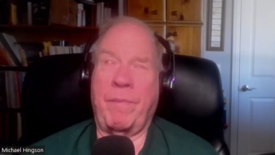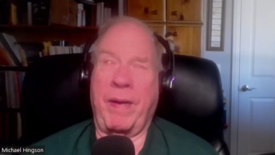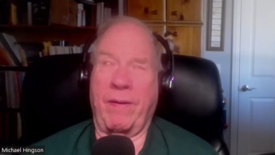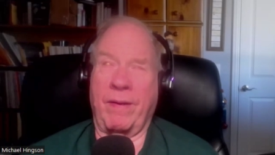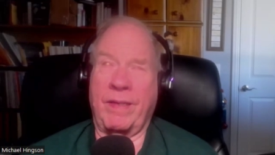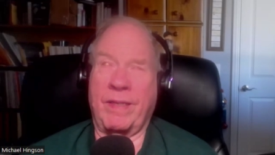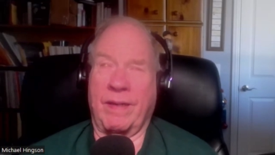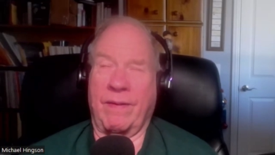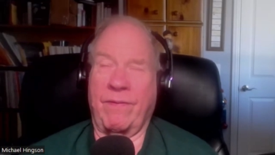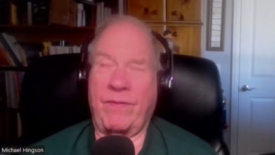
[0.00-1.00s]
parents
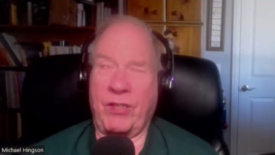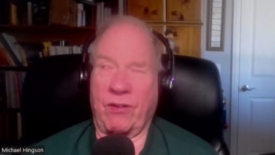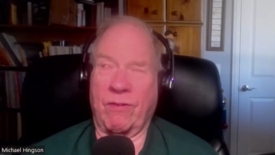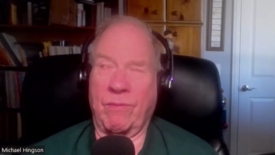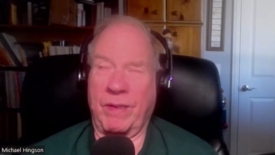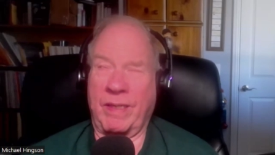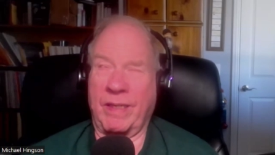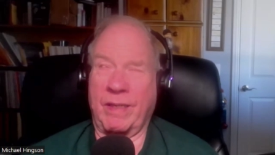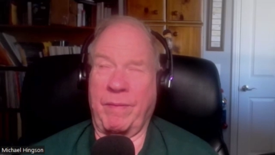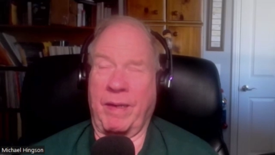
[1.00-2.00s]
of children with
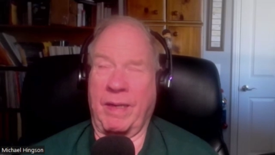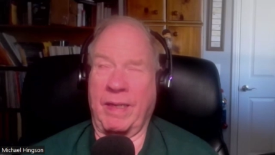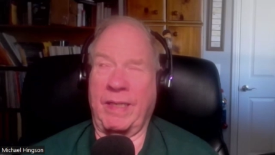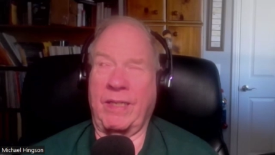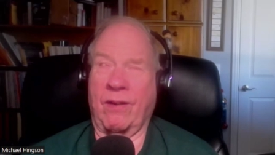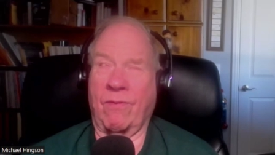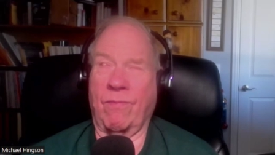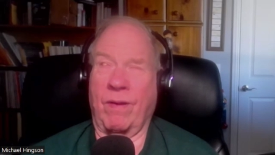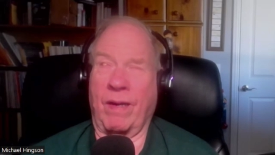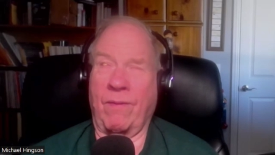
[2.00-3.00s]
disabilities
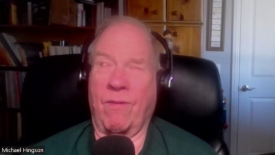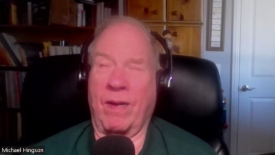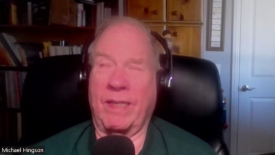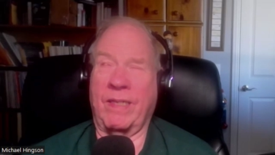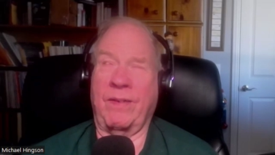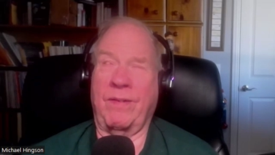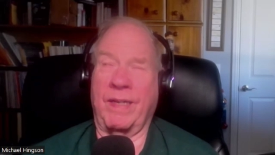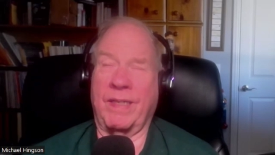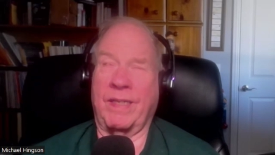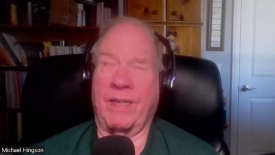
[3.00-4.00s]
don't really want to
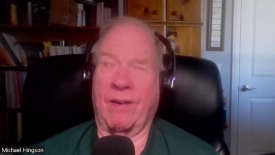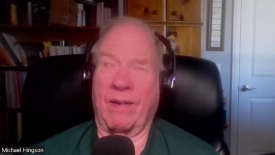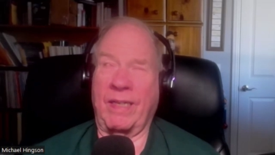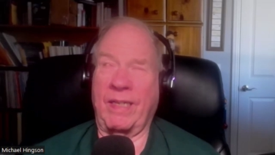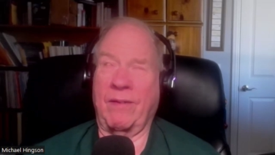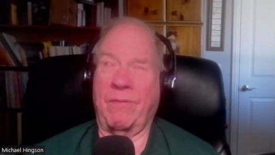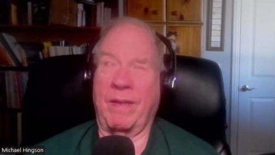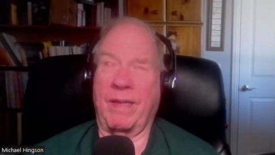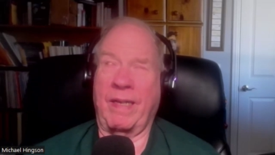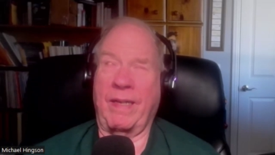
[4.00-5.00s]
necessarily deal
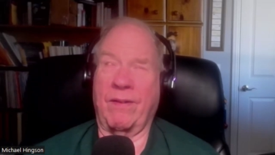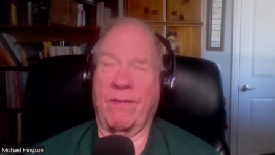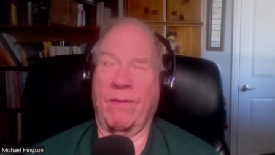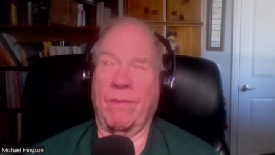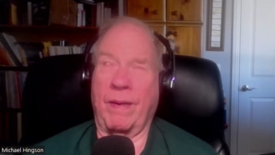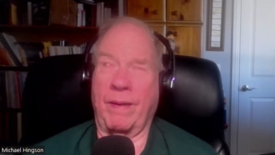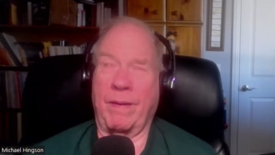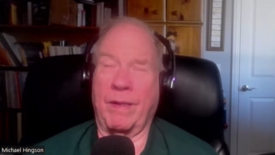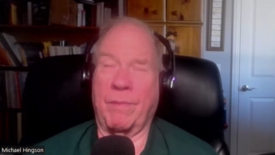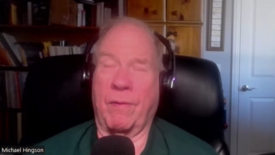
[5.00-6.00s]
with it either.
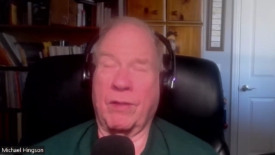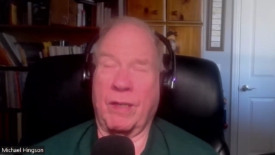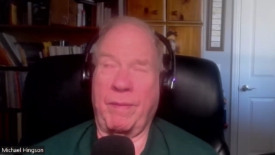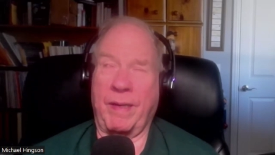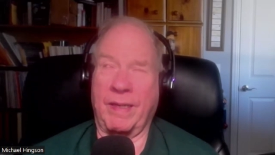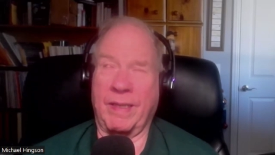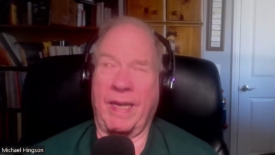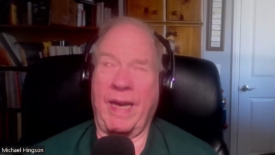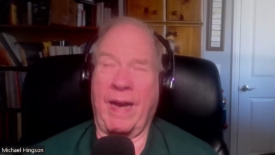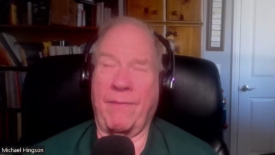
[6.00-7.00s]
And it's mostly because
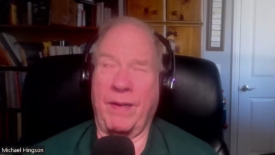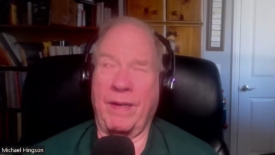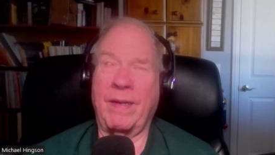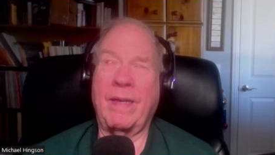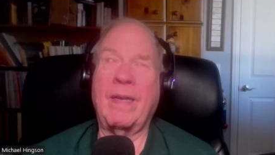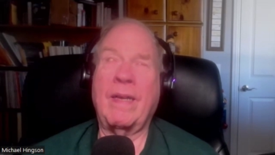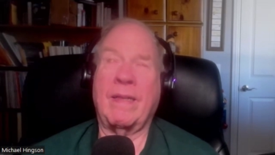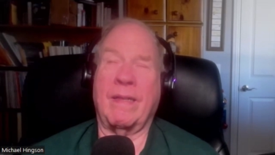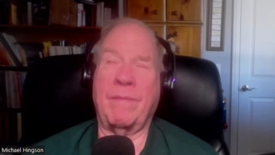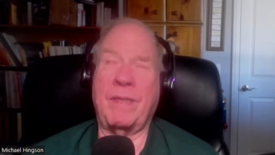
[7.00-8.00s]
they haven't
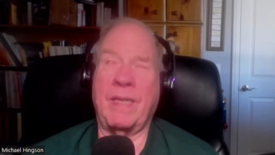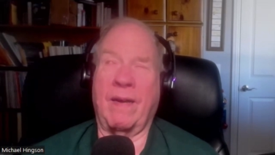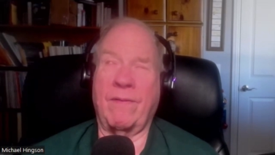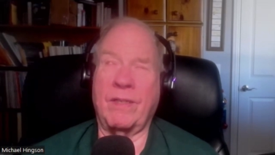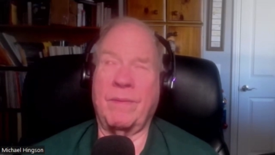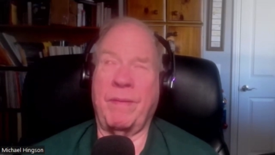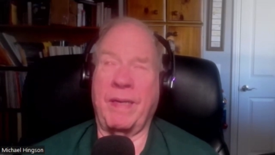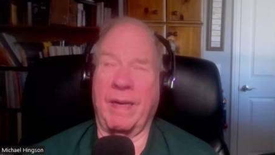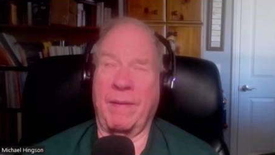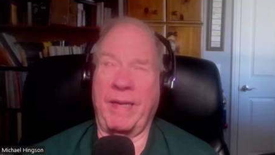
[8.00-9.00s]
themselves
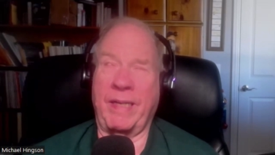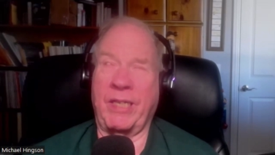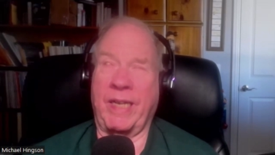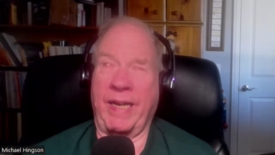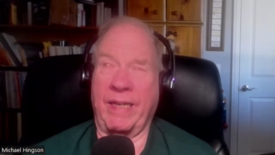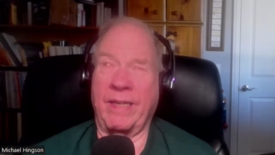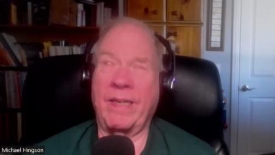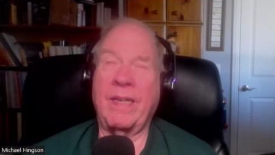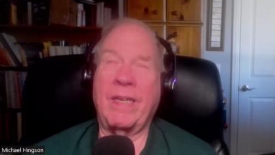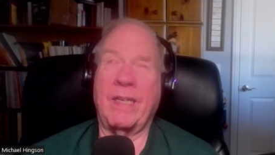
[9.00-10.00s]
become educated.
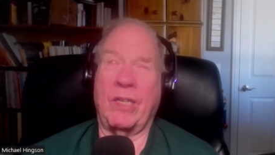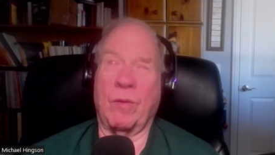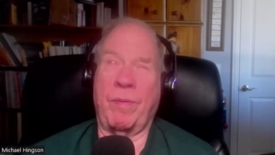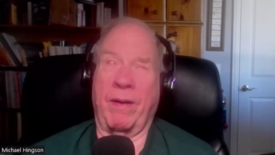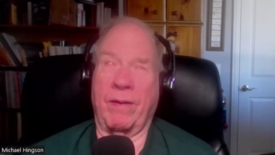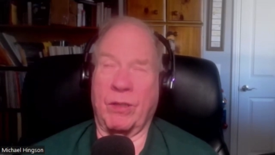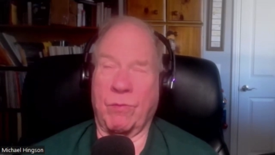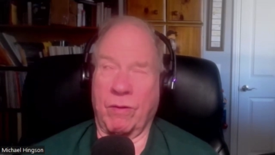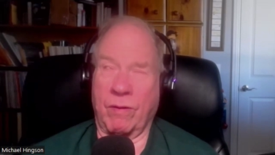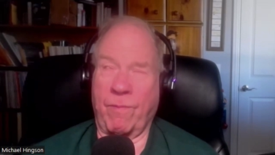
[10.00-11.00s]
Your parents
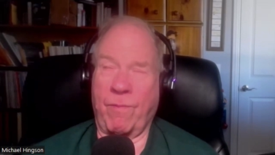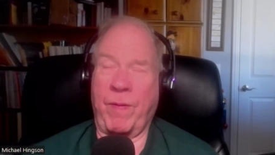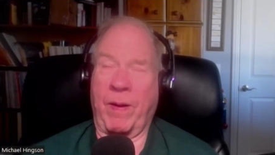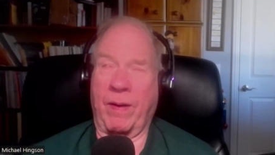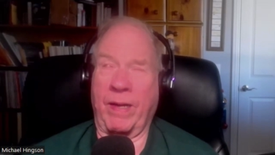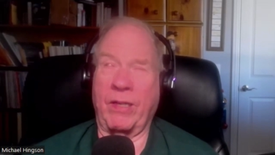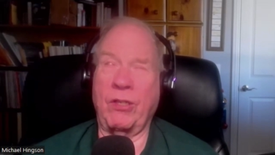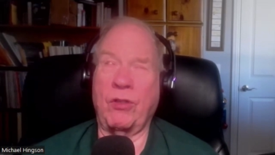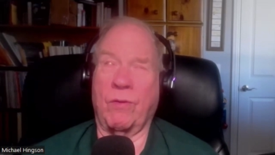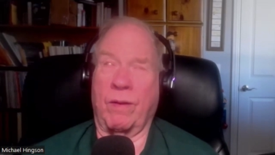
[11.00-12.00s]
were fairly
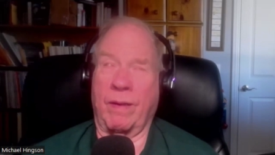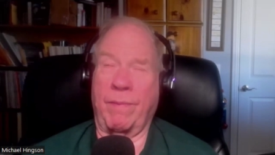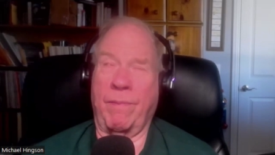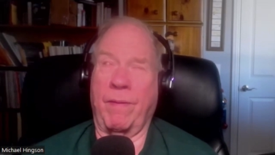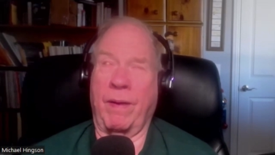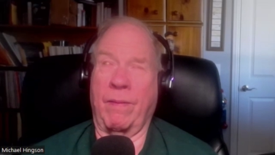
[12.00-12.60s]
unusual, and